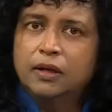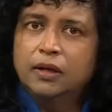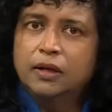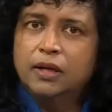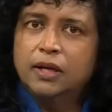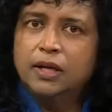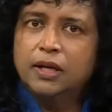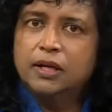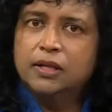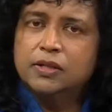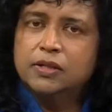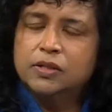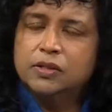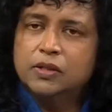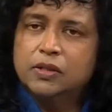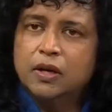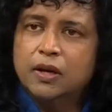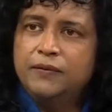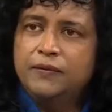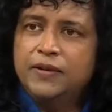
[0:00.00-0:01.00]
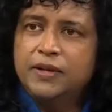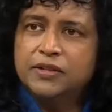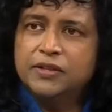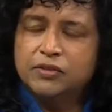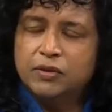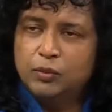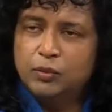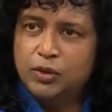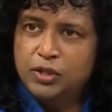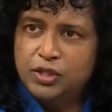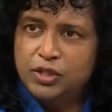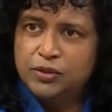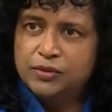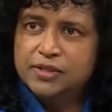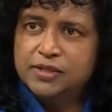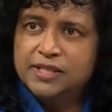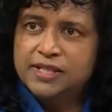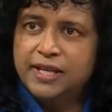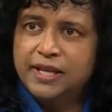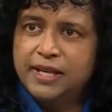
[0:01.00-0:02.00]
It is obvious from what you're
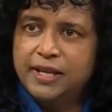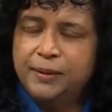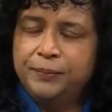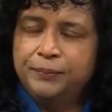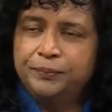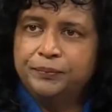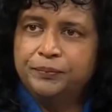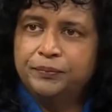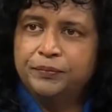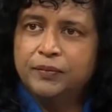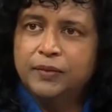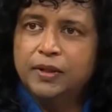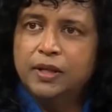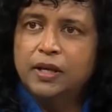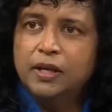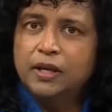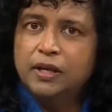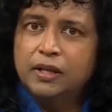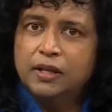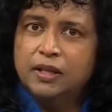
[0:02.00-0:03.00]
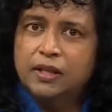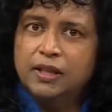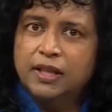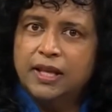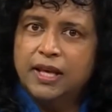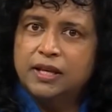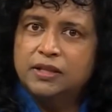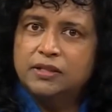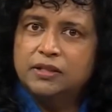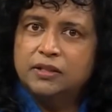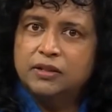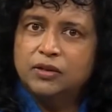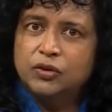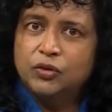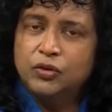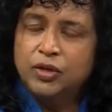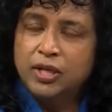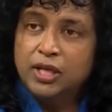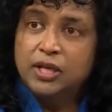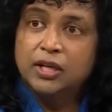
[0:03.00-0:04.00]
saying that
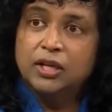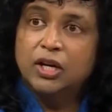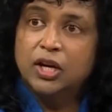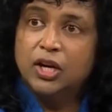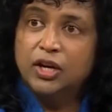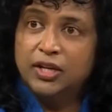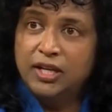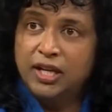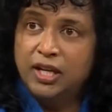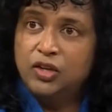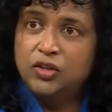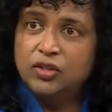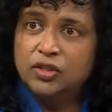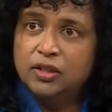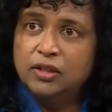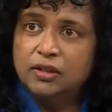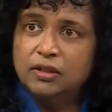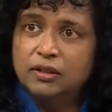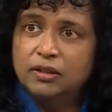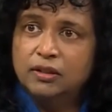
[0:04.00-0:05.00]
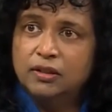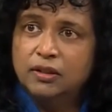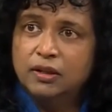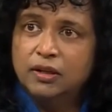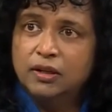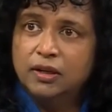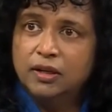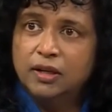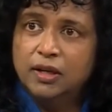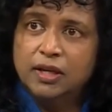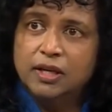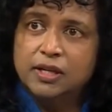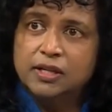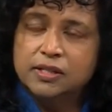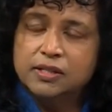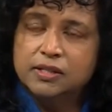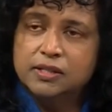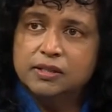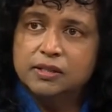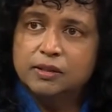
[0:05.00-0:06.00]
reincarnation
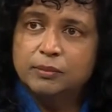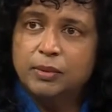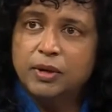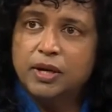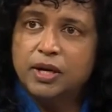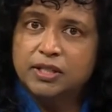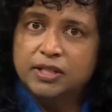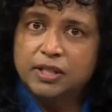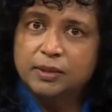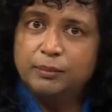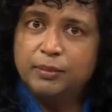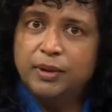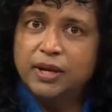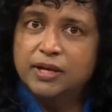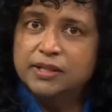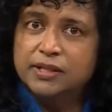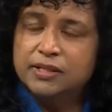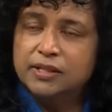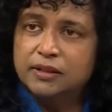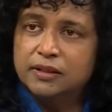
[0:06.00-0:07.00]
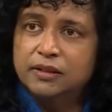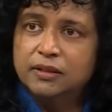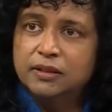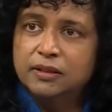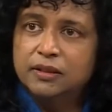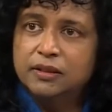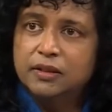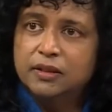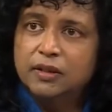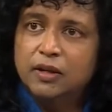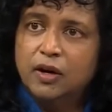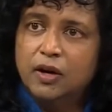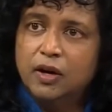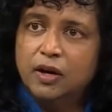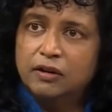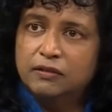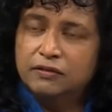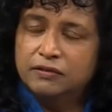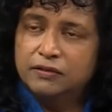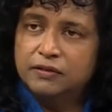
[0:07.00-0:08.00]
is part and parcel
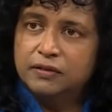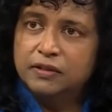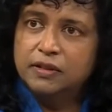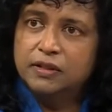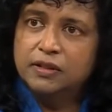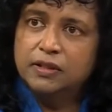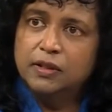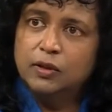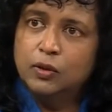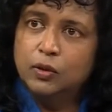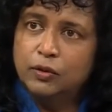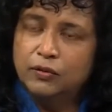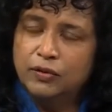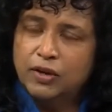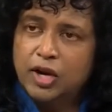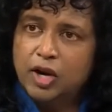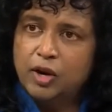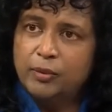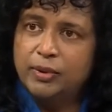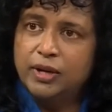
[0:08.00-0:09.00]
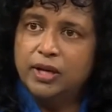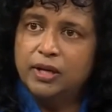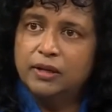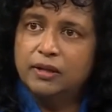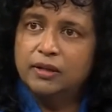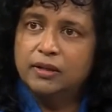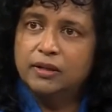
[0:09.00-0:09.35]
of the law of karma.